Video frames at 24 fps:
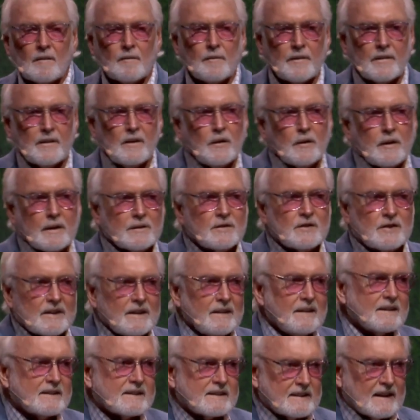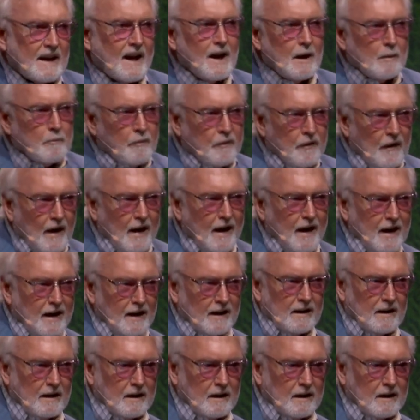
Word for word: you can see the same thing